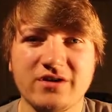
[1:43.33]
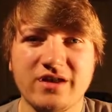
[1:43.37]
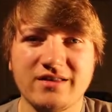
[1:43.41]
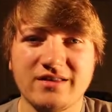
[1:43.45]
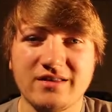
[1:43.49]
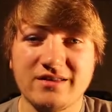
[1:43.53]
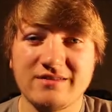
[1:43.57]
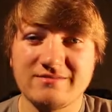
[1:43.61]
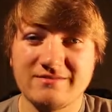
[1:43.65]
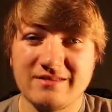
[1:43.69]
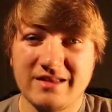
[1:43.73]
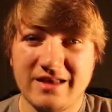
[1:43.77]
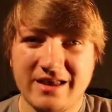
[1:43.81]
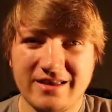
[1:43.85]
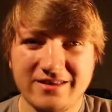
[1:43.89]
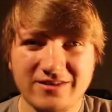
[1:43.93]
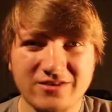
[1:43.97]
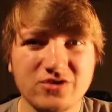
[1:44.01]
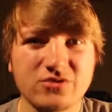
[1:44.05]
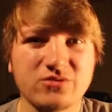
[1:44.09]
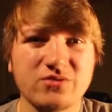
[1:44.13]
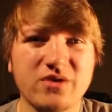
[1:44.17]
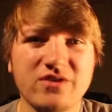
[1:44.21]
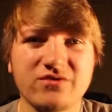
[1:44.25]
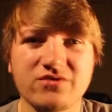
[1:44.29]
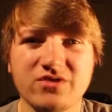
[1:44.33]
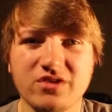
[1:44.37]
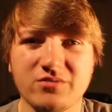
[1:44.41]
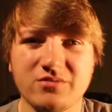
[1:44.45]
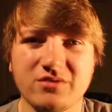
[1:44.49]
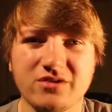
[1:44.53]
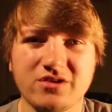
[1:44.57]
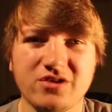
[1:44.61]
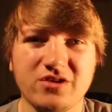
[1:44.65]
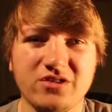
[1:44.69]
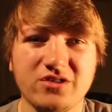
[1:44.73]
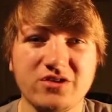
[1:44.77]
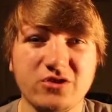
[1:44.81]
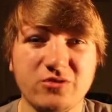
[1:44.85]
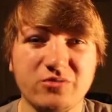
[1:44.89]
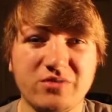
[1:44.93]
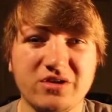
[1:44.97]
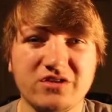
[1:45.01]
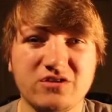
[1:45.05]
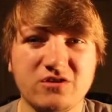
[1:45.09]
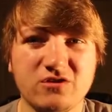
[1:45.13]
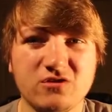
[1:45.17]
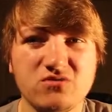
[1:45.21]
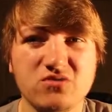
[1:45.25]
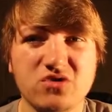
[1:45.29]
it hits the rev limiter a little
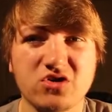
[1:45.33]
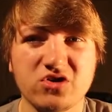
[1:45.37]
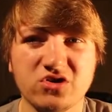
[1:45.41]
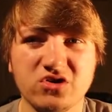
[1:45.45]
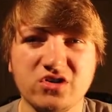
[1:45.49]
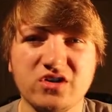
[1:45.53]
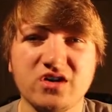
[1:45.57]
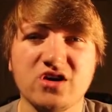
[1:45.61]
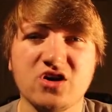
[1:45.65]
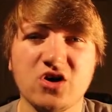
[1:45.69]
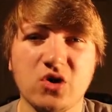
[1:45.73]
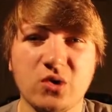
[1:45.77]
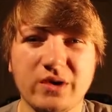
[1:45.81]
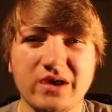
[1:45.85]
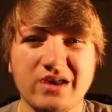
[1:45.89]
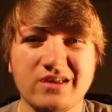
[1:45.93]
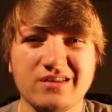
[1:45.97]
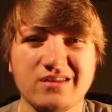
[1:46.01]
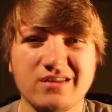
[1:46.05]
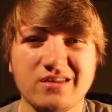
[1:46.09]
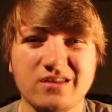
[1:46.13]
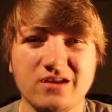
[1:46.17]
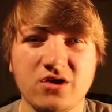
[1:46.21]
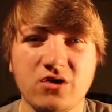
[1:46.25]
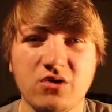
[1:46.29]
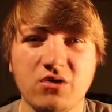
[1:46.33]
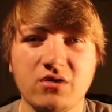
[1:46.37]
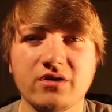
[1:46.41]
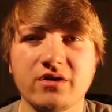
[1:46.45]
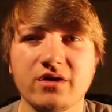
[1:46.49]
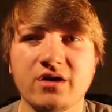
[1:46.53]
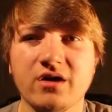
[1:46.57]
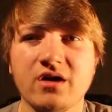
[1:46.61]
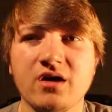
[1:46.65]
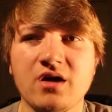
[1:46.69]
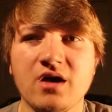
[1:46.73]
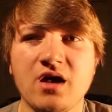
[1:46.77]
bit too early going into the corner.